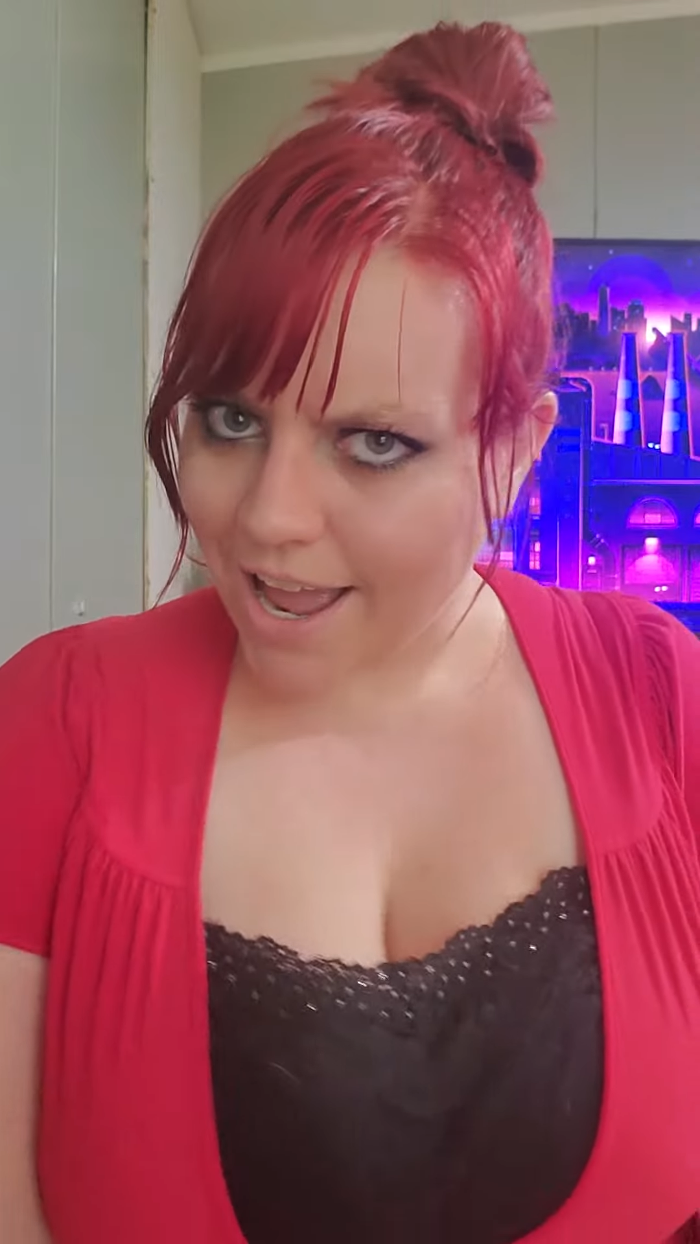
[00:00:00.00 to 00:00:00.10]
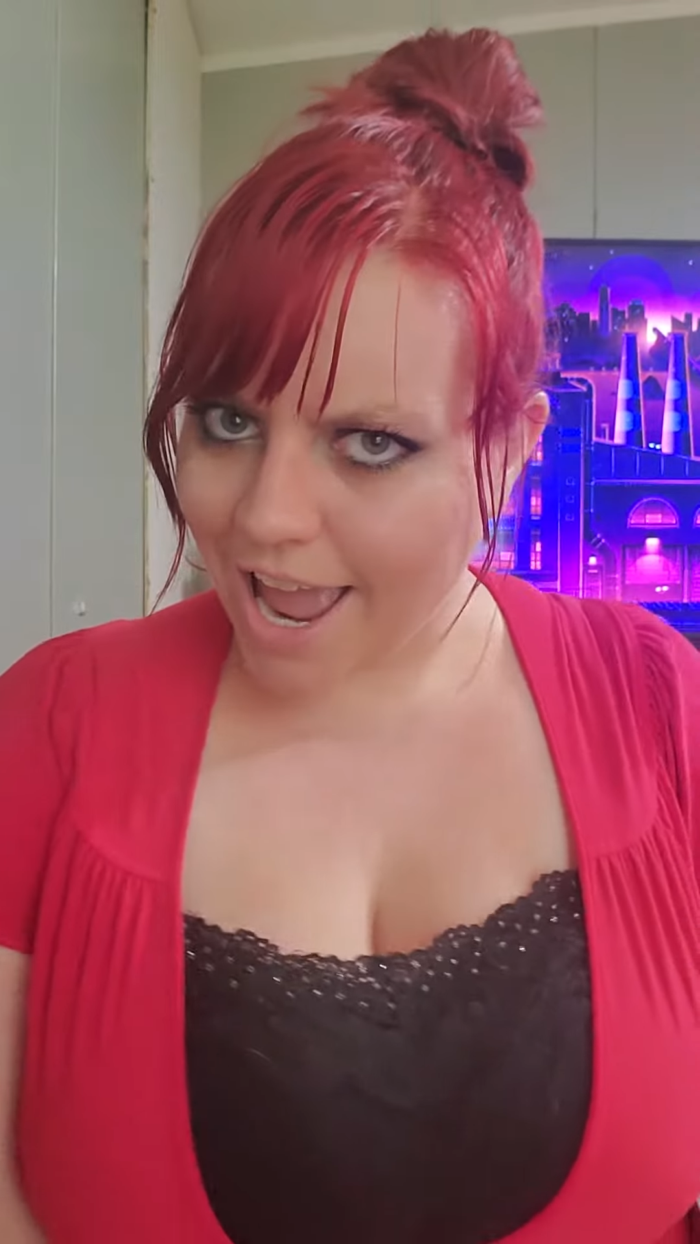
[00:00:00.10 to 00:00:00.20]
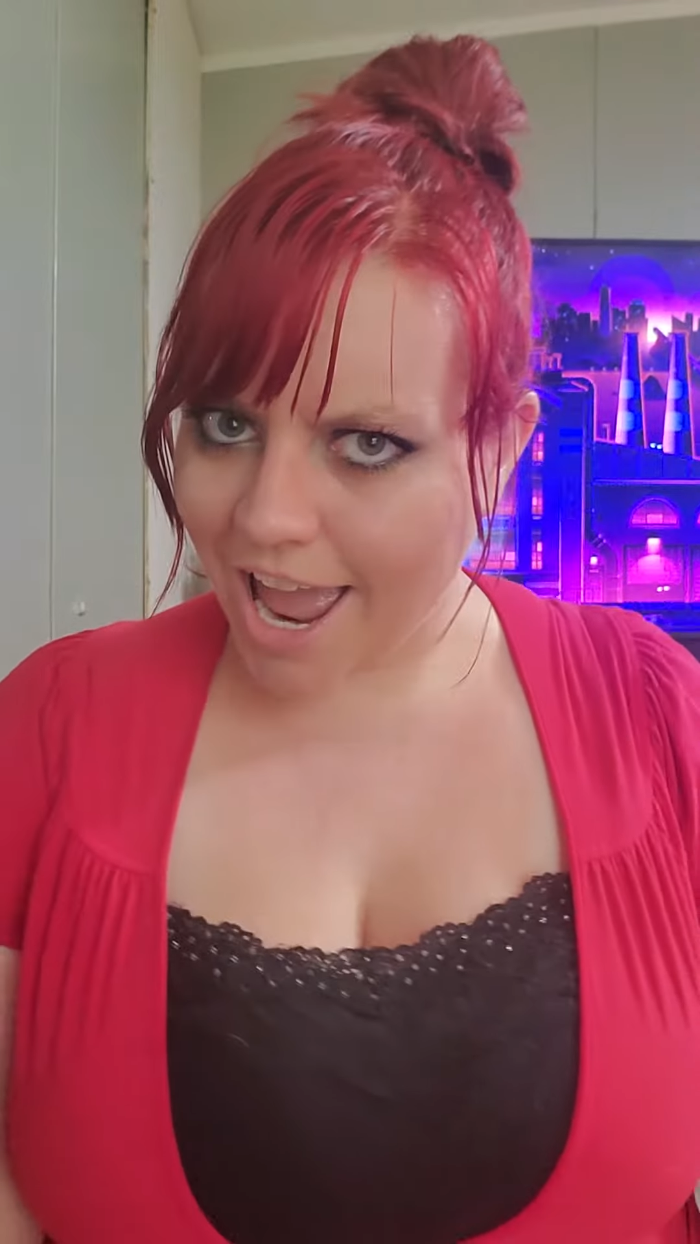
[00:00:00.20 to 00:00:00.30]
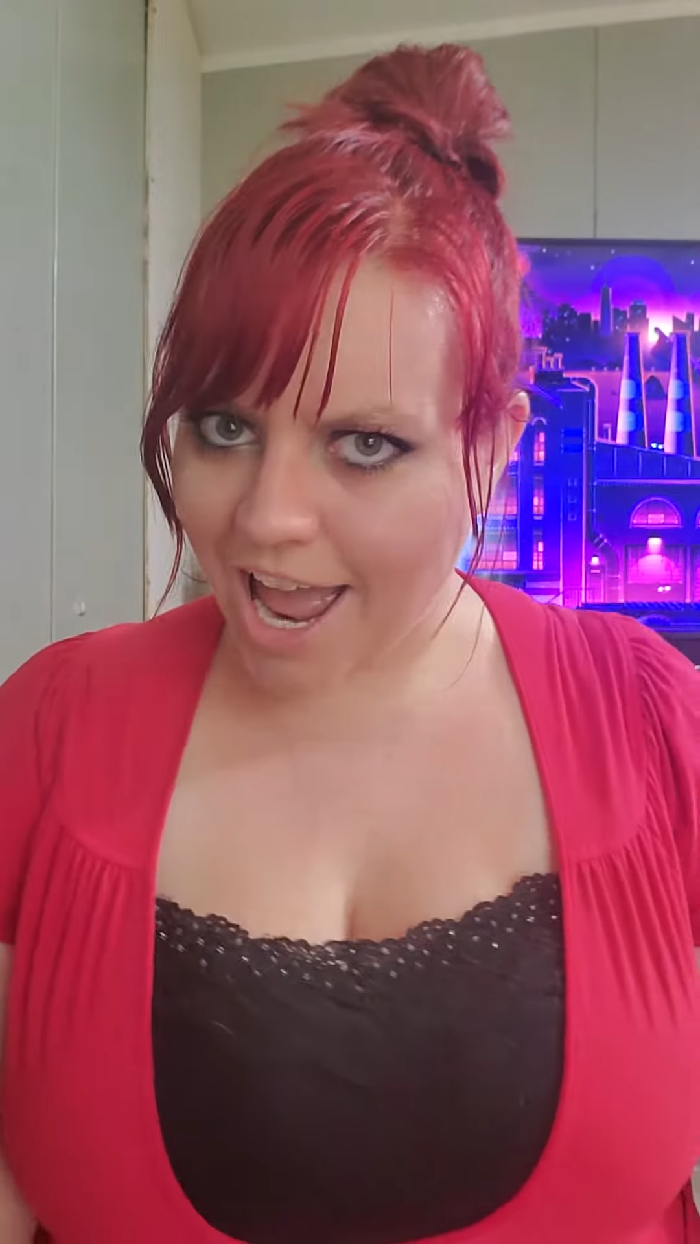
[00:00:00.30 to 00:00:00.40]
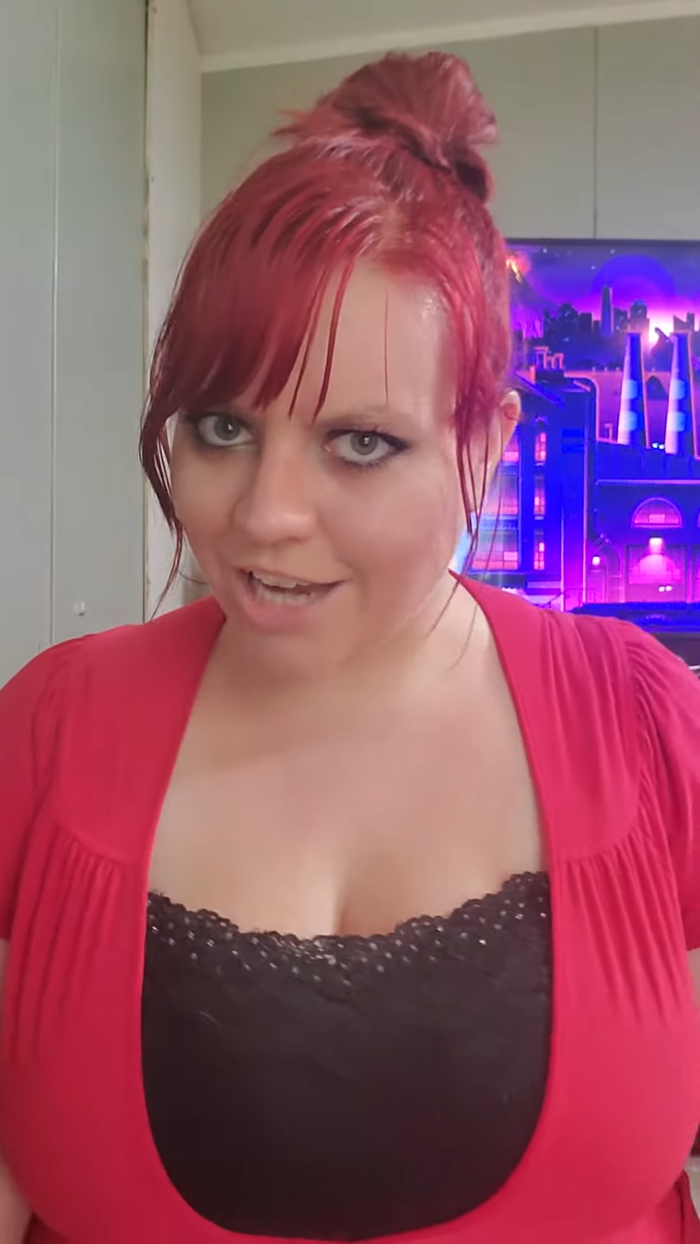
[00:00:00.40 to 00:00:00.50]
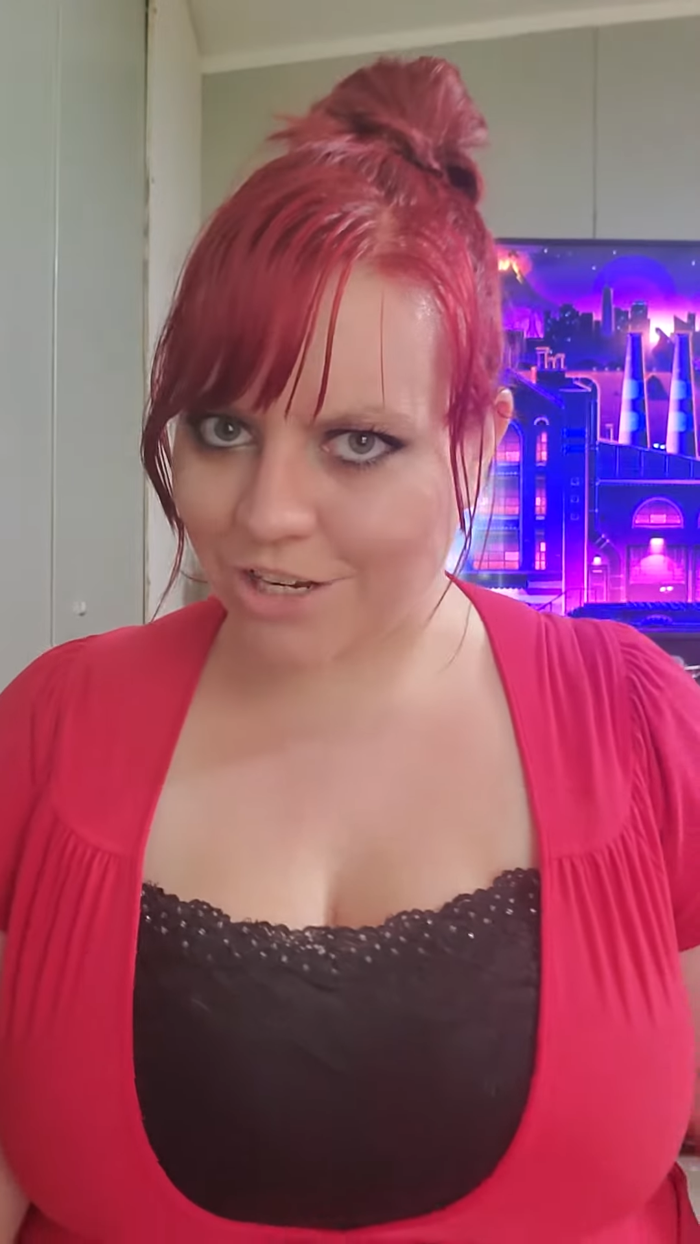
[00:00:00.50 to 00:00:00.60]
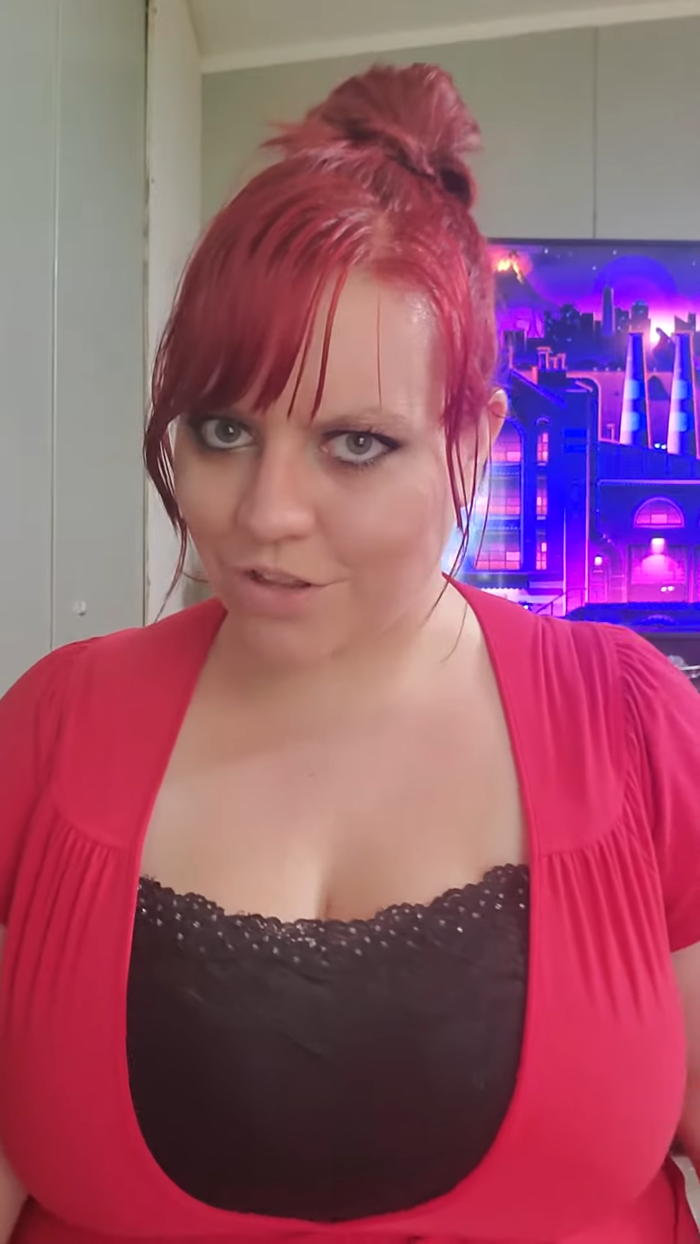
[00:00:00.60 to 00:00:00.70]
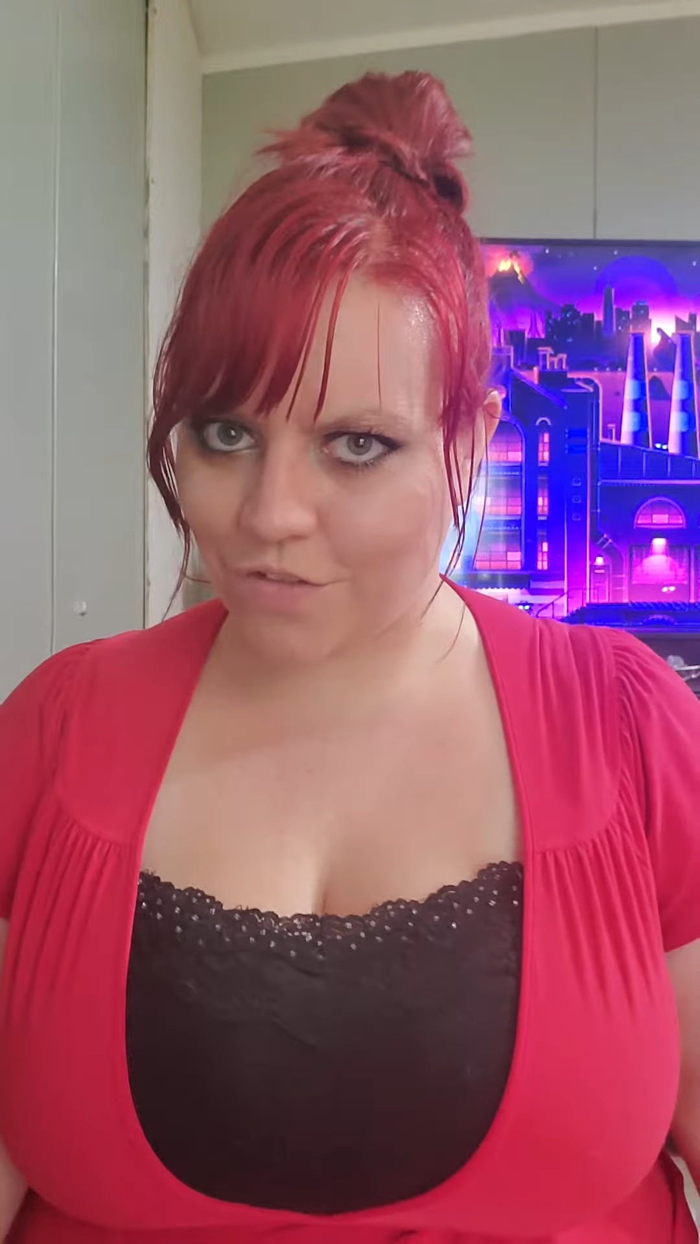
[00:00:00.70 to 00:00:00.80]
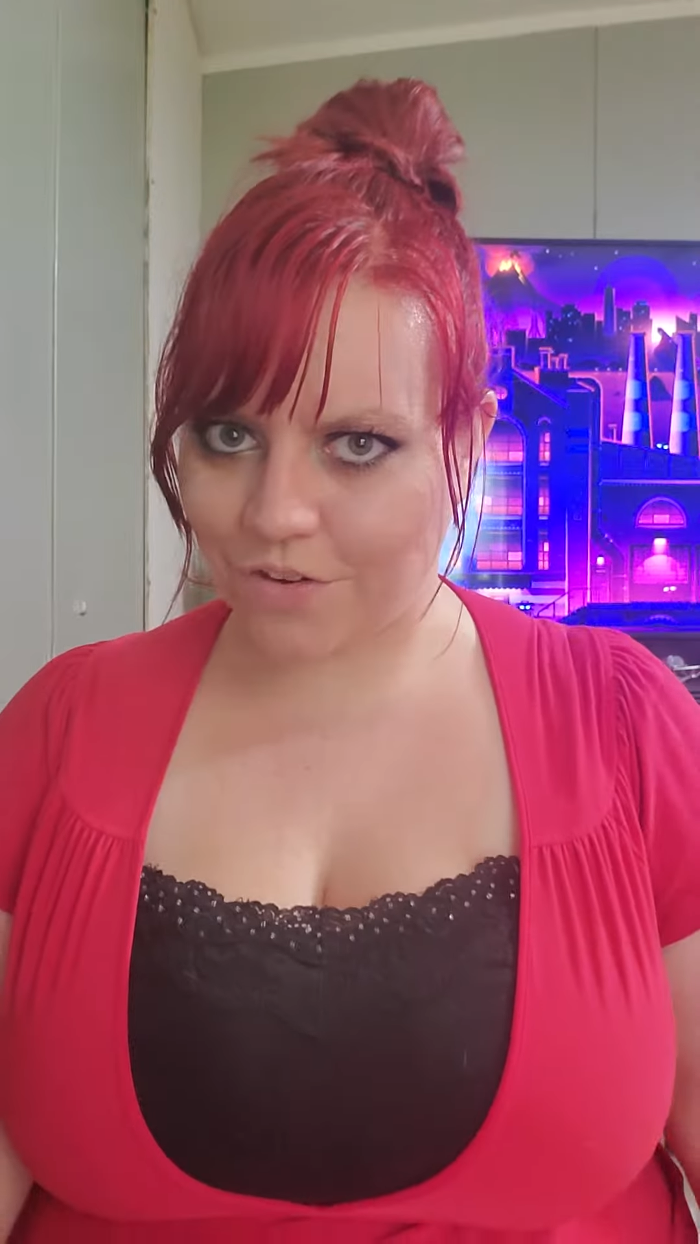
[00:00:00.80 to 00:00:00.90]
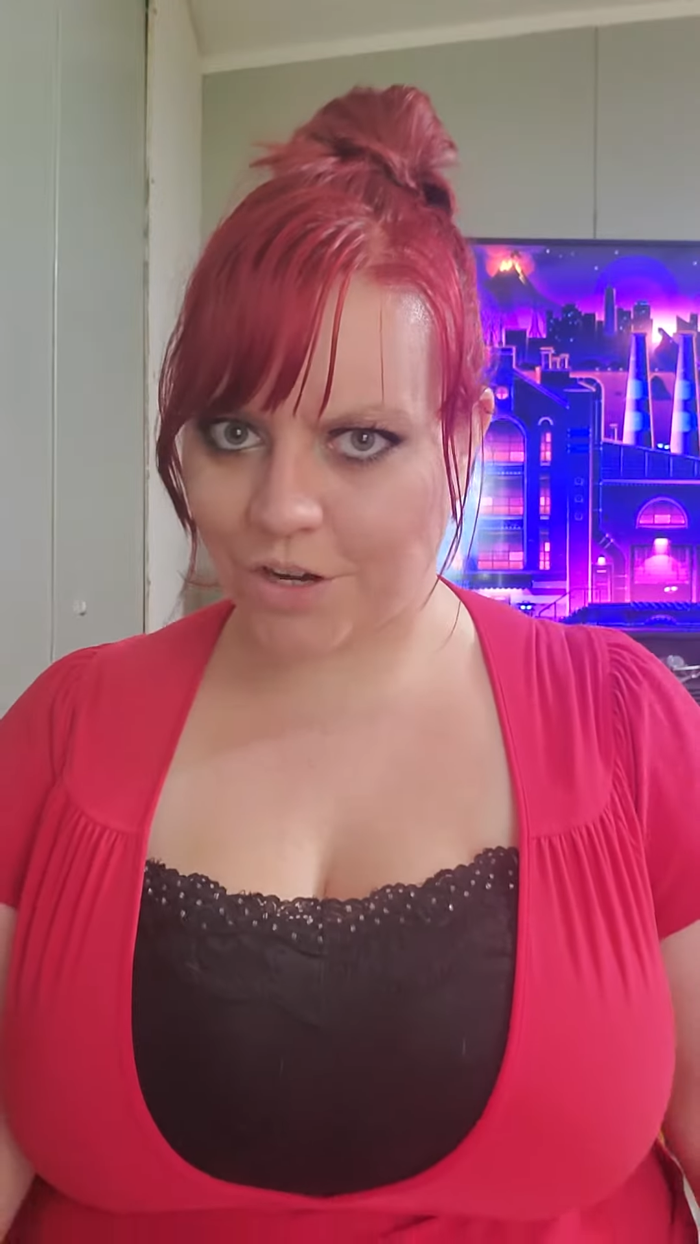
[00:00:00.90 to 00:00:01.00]
and
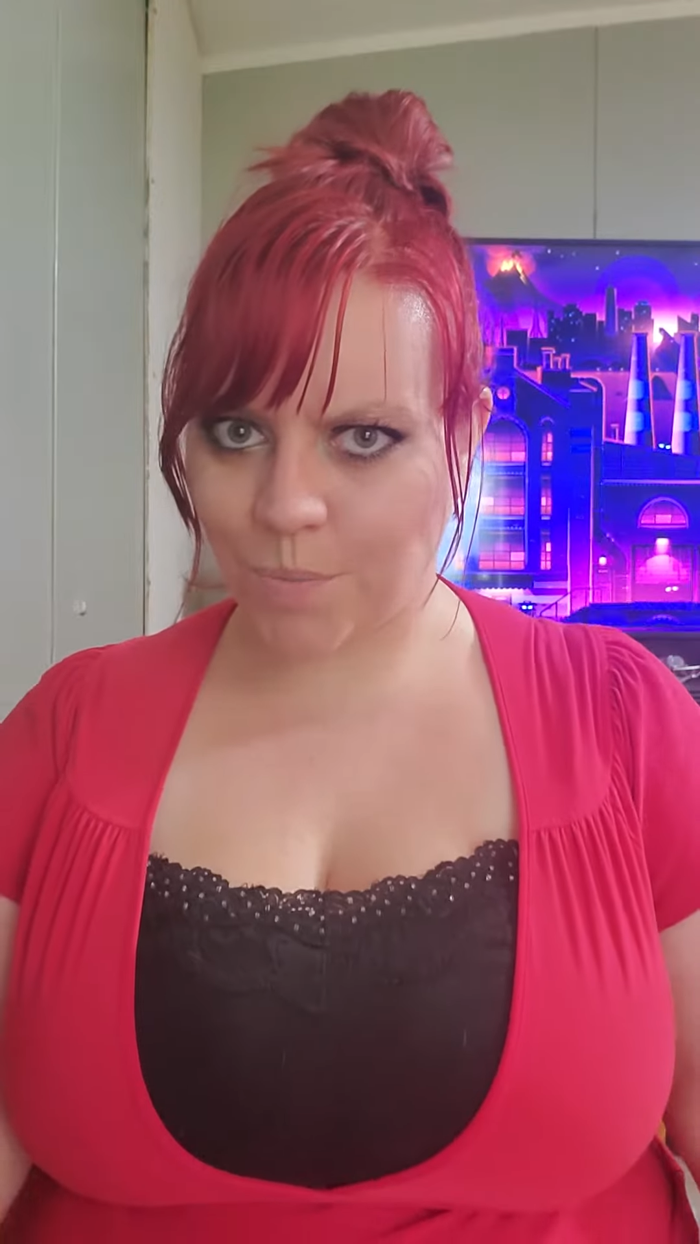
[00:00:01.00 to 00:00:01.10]
the very